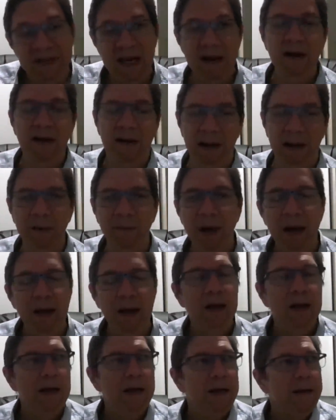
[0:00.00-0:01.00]
time
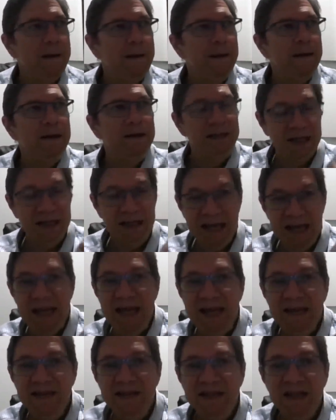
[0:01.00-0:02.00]

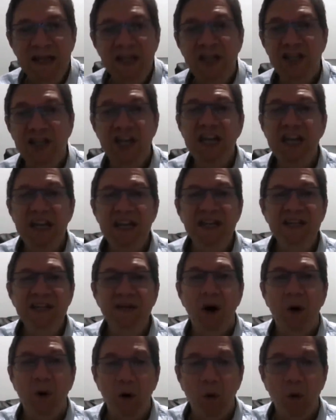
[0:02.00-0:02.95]
denise she's